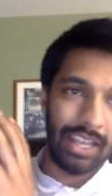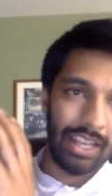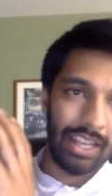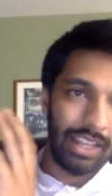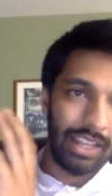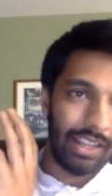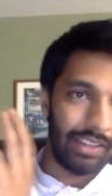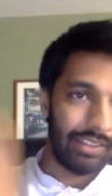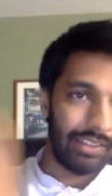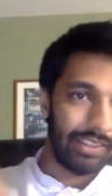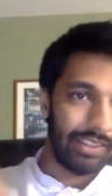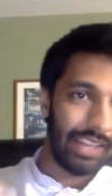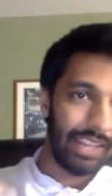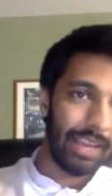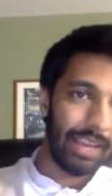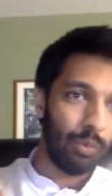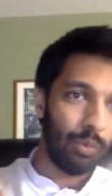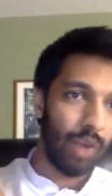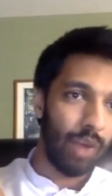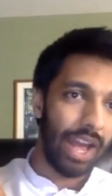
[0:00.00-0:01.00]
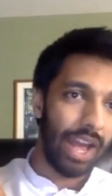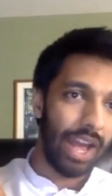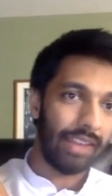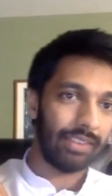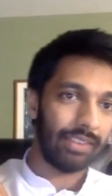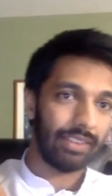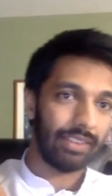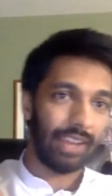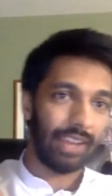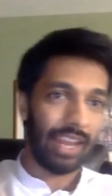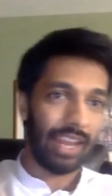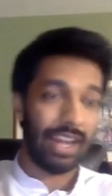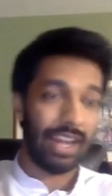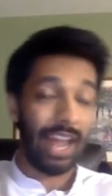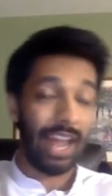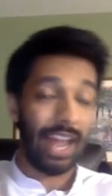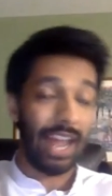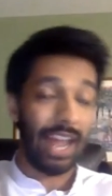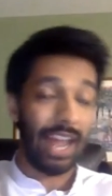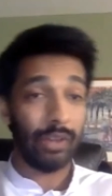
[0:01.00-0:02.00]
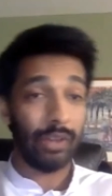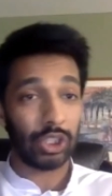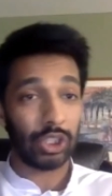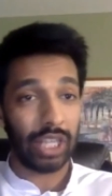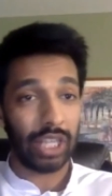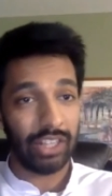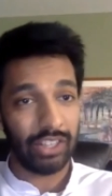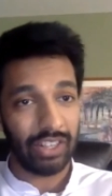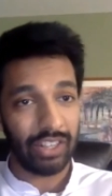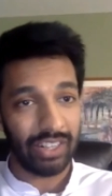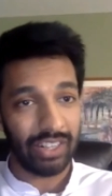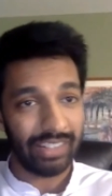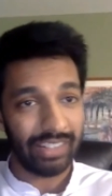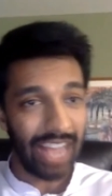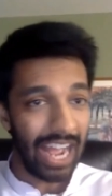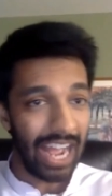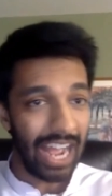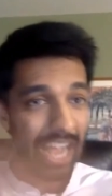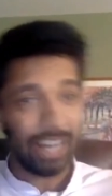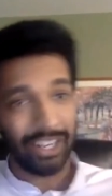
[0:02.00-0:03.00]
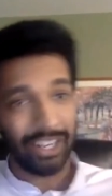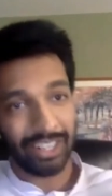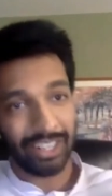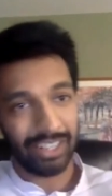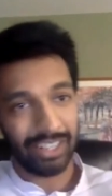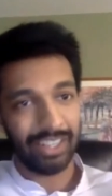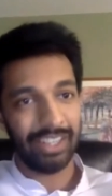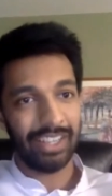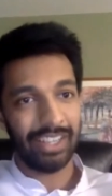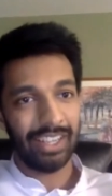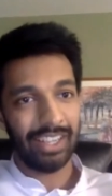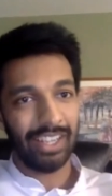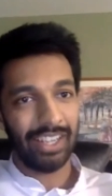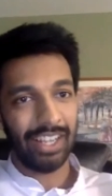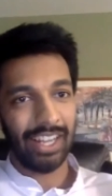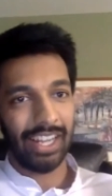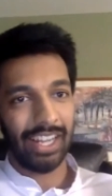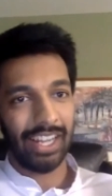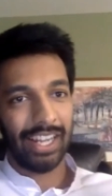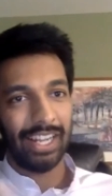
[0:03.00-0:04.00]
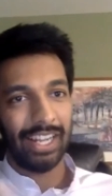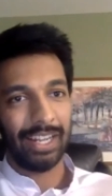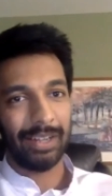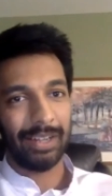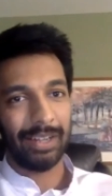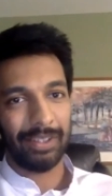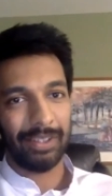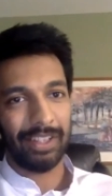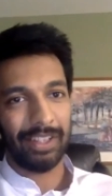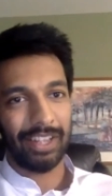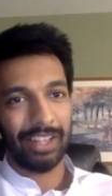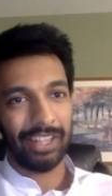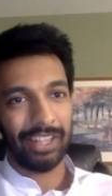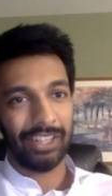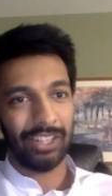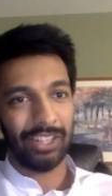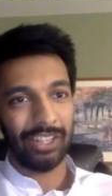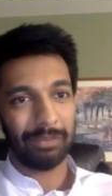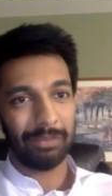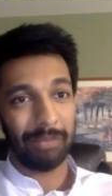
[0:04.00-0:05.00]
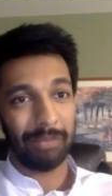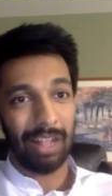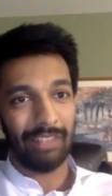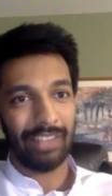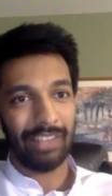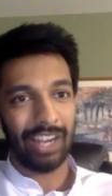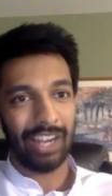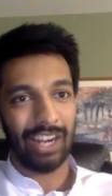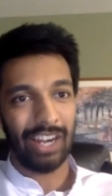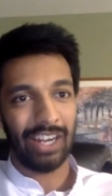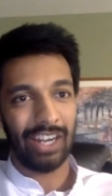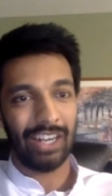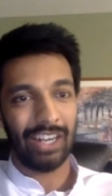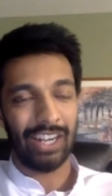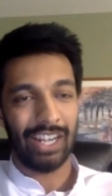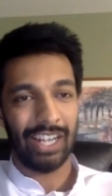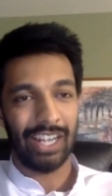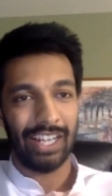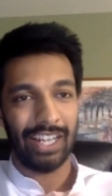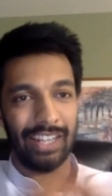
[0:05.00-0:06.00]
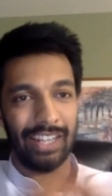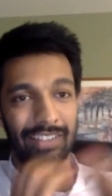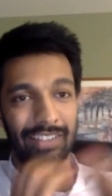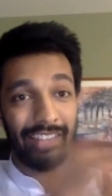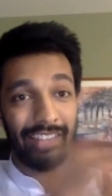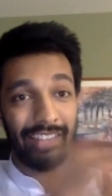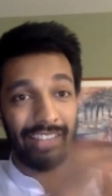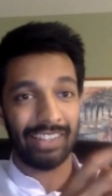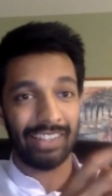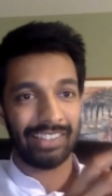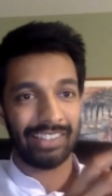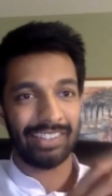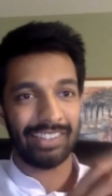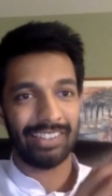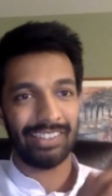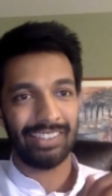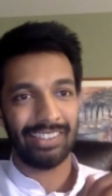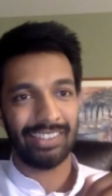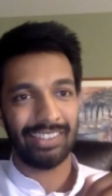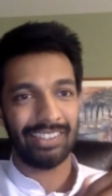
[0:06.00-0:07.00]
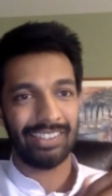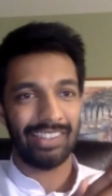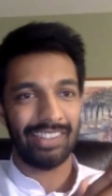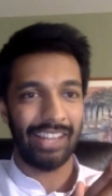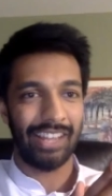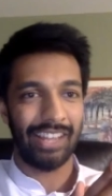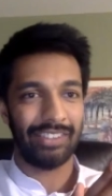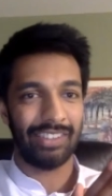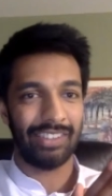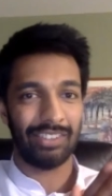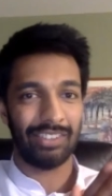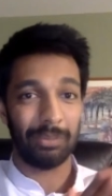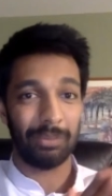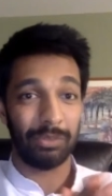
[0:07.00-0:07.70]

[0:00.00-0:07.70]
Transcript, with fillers: CM West, and now they're training their entire uh, adult Balvihar uh, Sevaks uh, system.